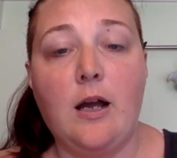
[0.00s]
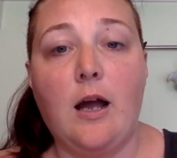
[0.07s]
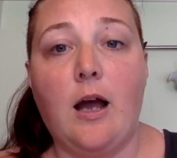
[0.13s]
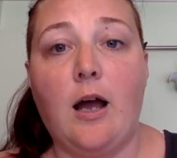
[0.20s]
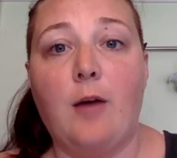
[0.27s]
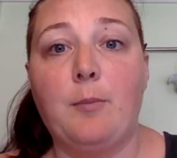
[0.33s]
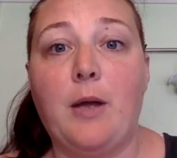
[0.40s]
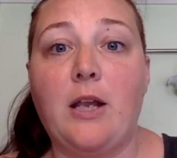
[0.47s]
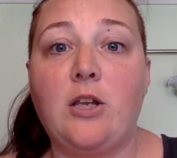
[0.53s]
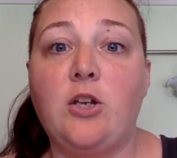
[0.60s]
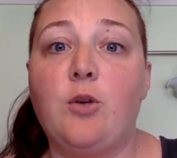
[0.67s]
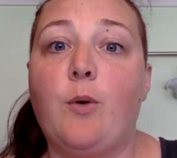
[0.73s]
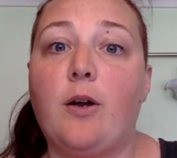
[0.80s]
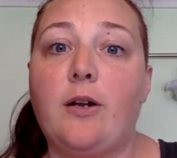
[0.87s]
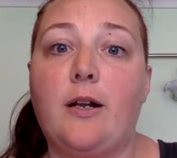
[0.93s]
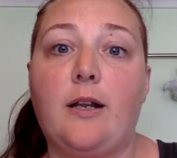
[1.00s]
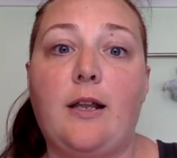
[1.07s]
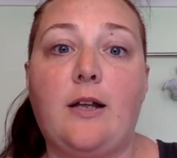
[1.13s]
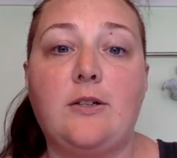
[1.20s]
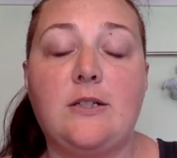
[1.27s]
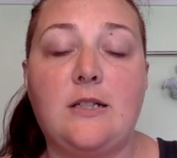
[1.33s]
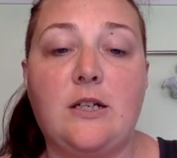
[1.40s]
and you are not
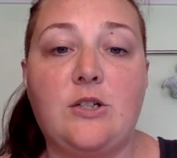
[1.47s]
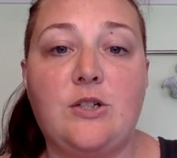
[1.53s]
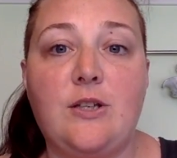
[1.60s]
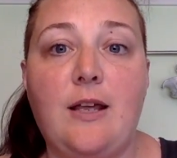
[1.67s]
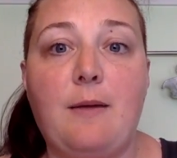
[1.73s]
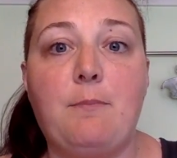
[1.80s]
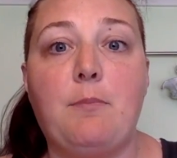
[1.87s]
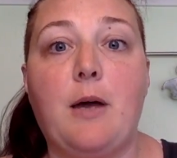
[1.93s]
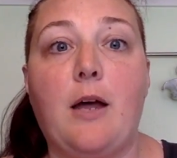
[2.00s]
allowed to touch them,